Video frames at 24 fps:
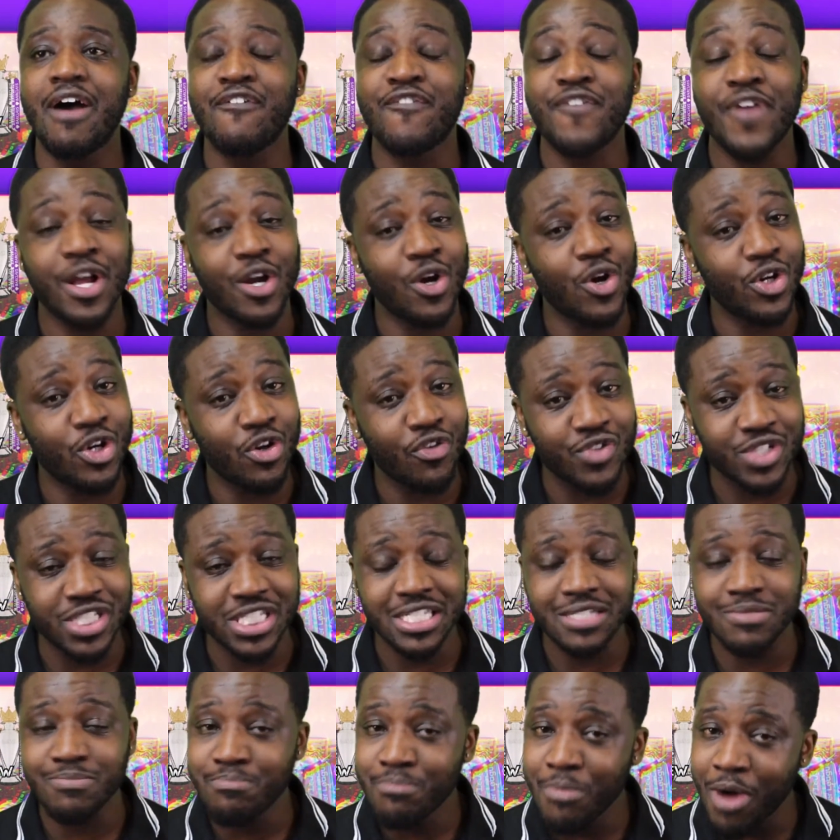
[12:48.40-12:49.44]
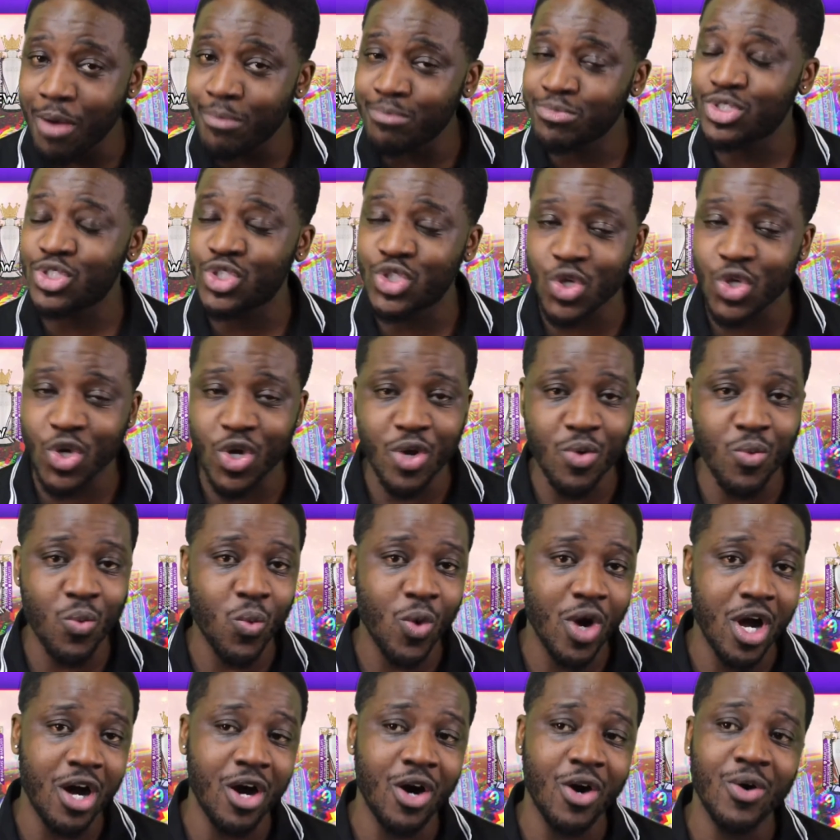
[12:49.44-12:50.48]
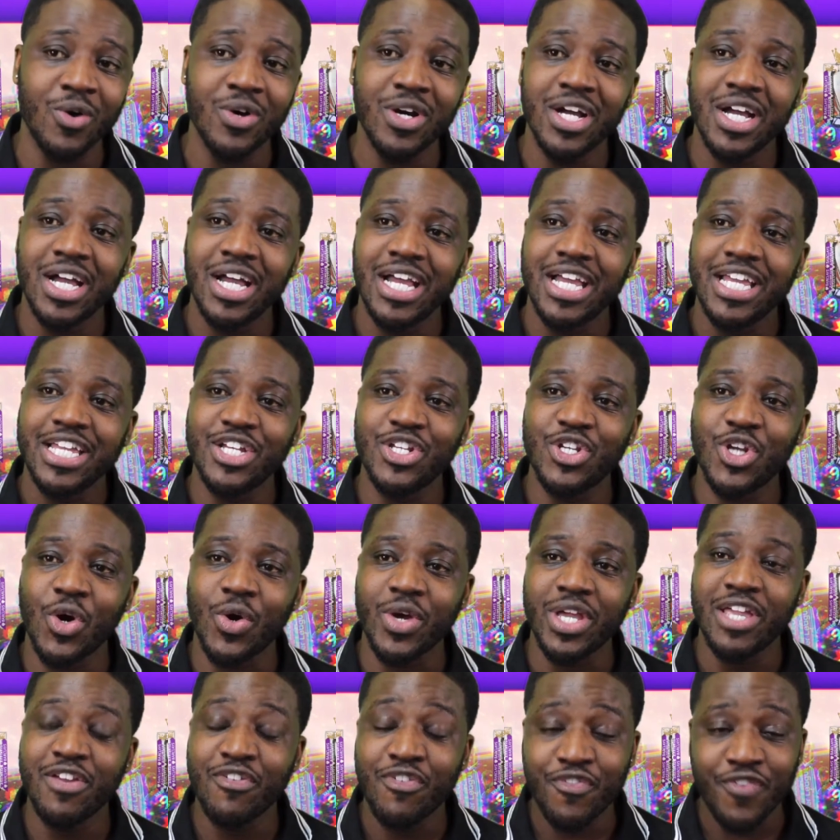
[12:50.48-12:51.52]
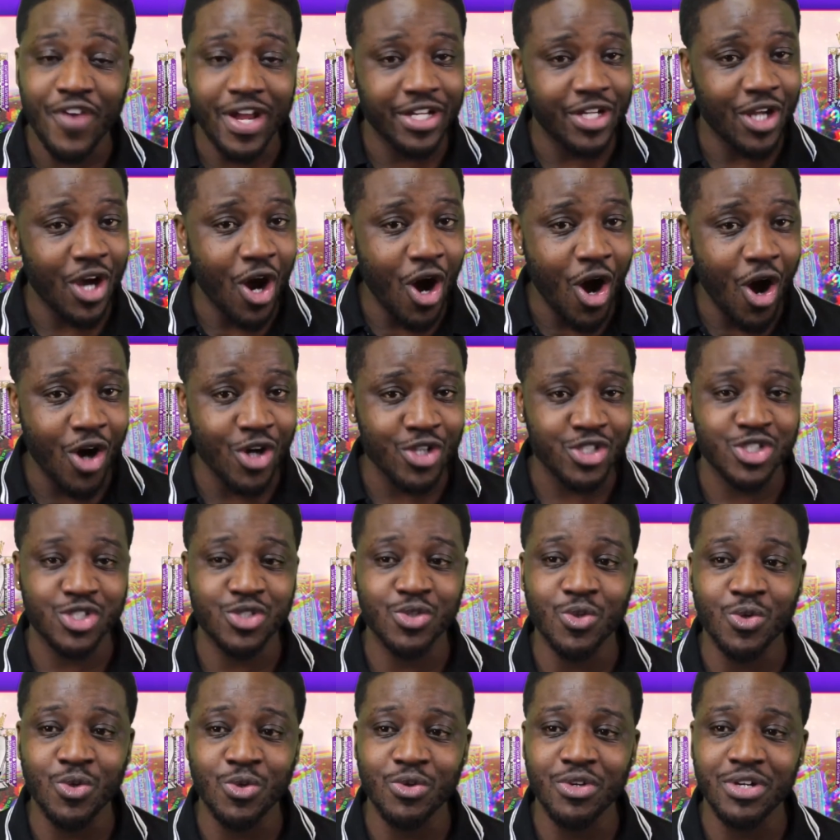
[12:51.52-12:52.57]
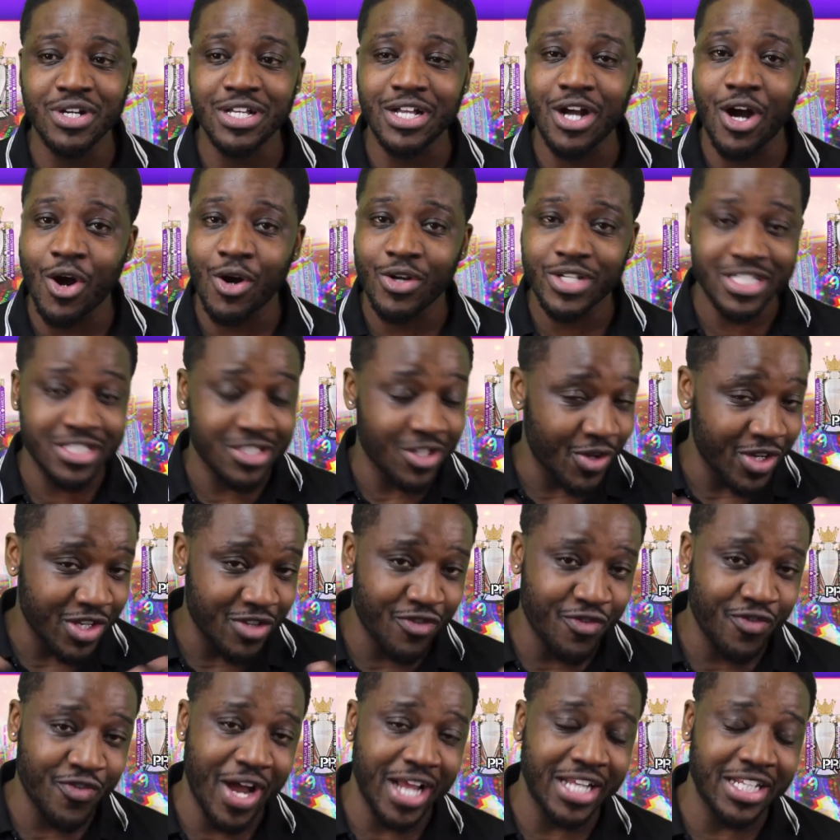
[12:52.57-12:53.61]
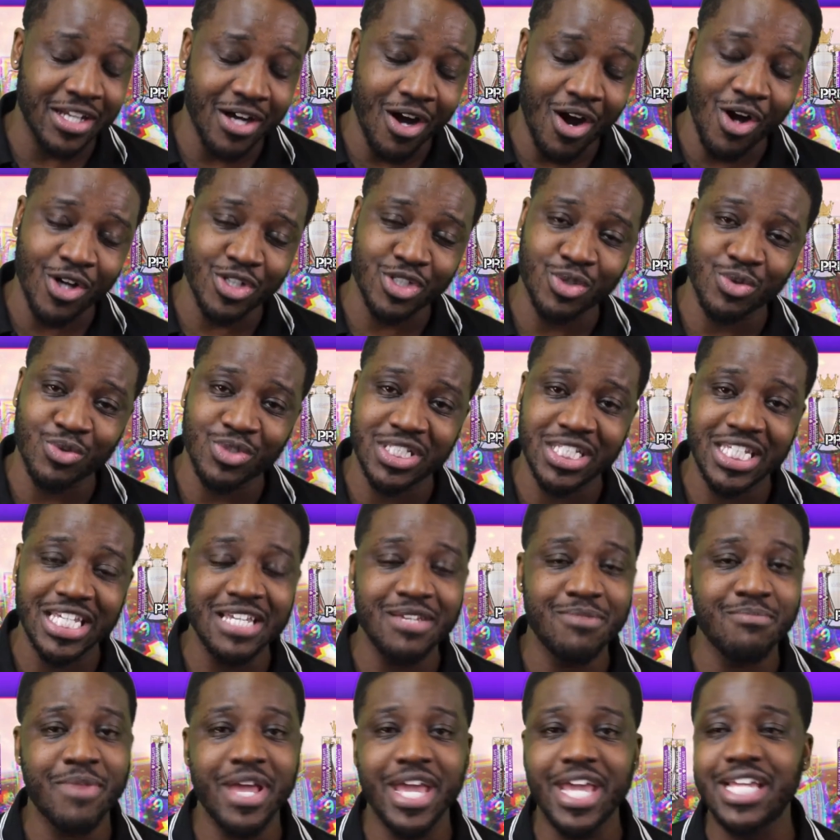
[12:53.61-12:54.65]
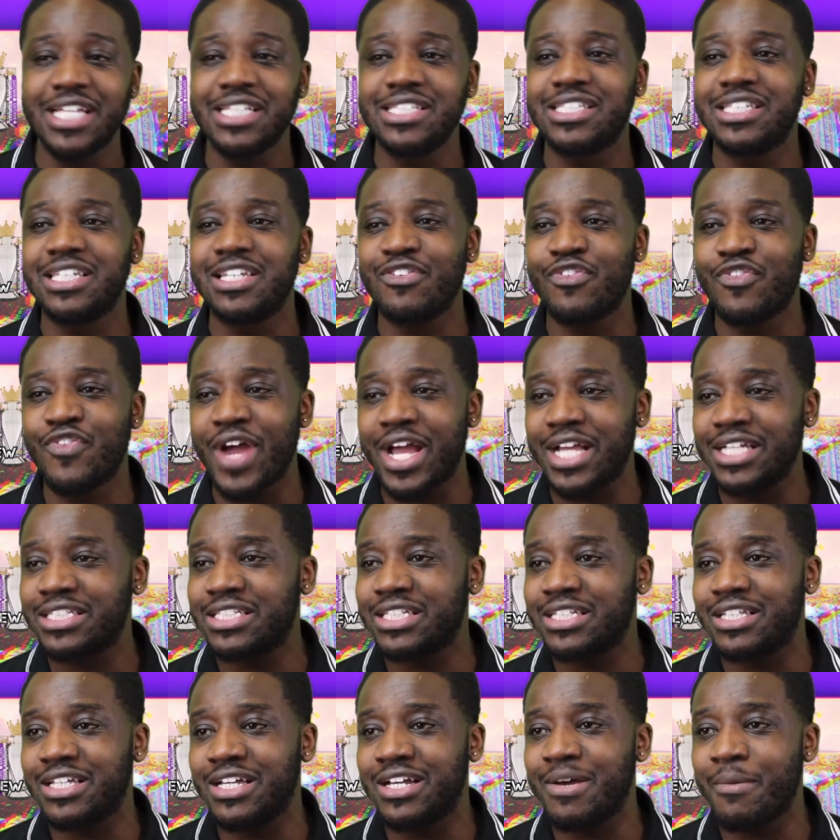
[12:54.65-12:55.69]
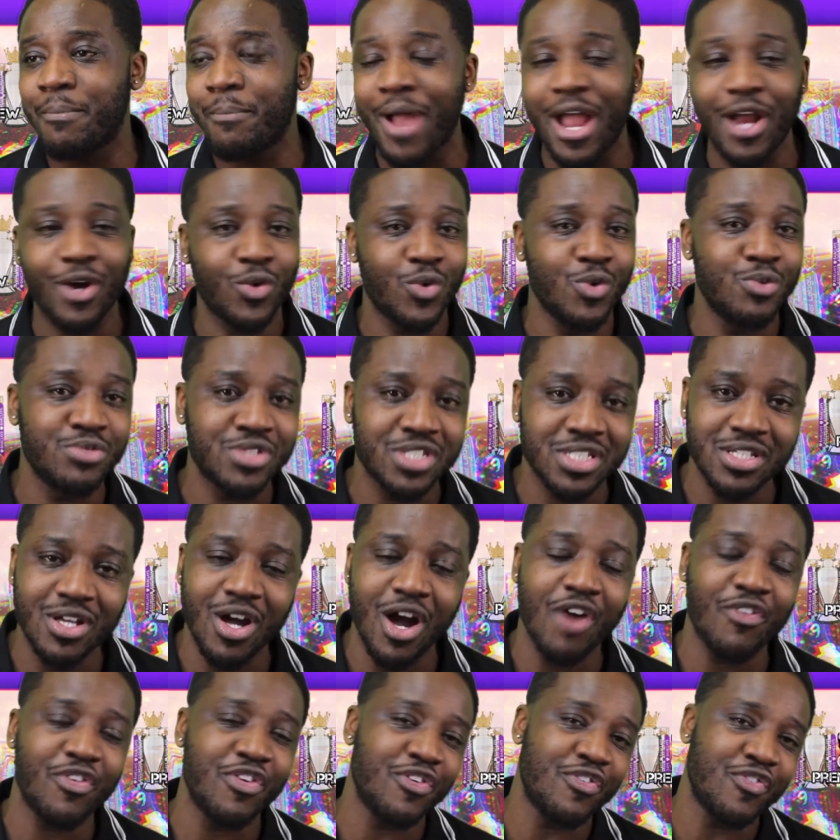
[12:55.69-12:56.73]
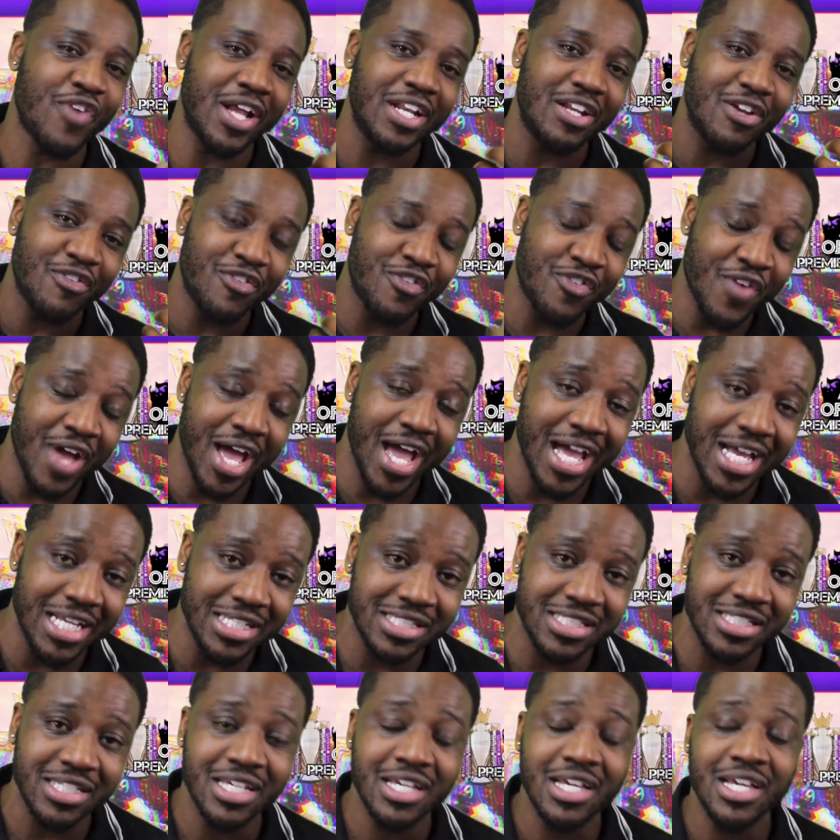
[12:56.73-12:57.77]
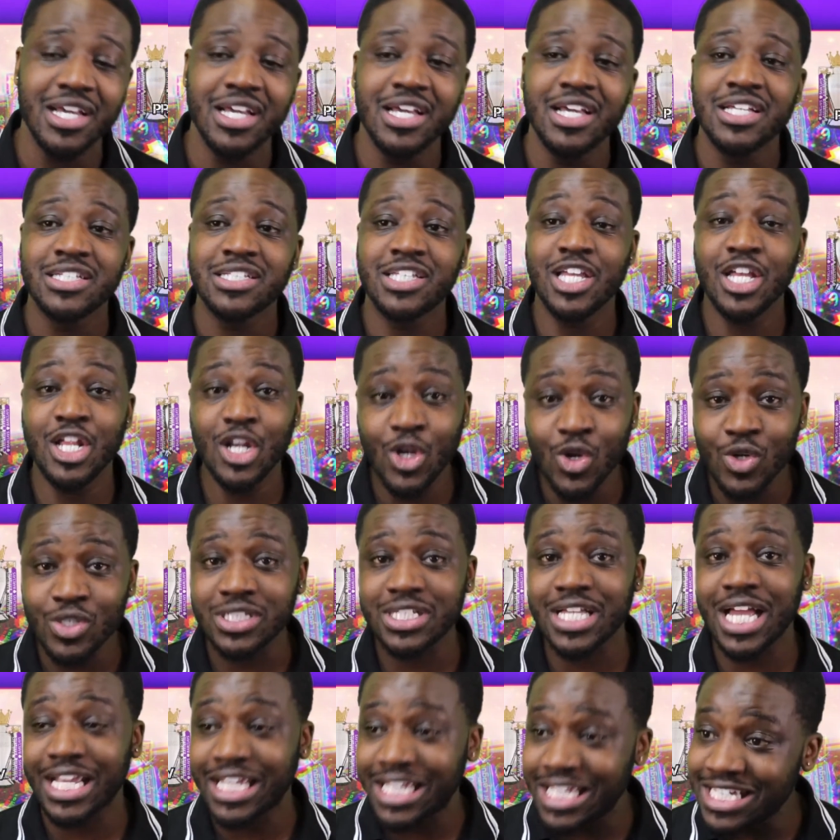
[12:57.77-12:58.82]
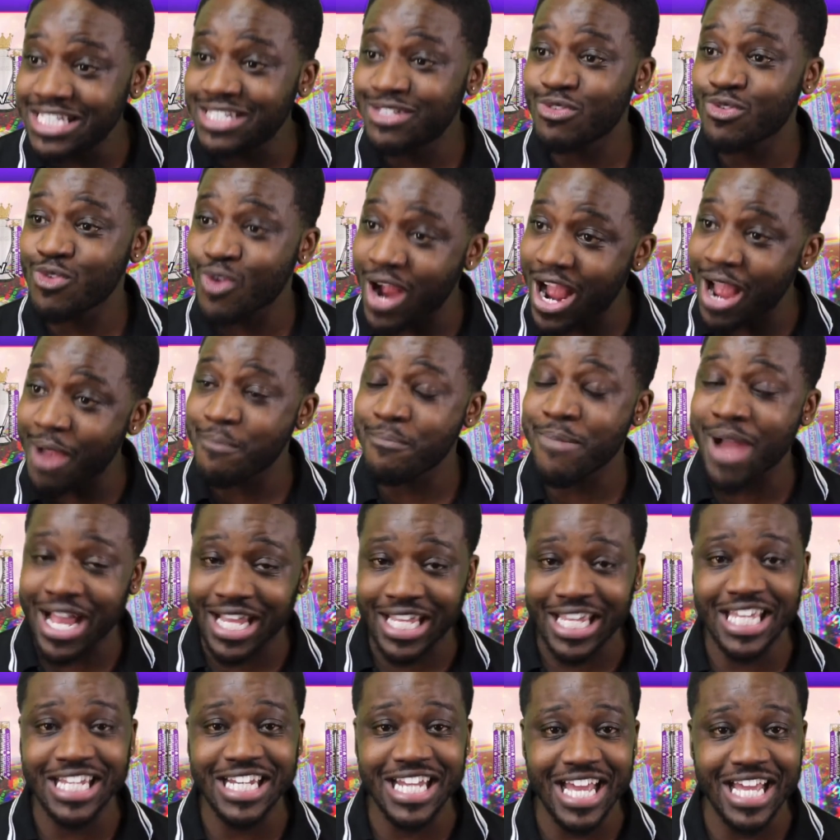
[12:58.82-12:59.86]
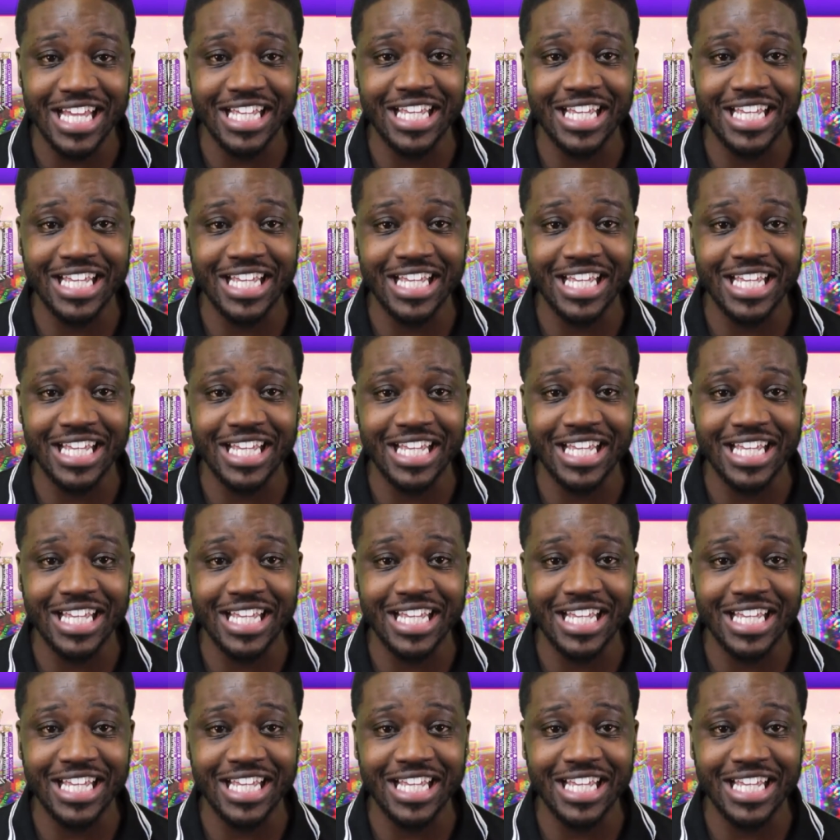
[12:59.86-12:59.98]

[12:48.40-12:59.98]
Thank God, obviously his mum's doing well. He thanked the Arsenal, he thanked the Arsenal teammates, he thanked the backroom staff, he thanked the fans. So he looks like he's right back in it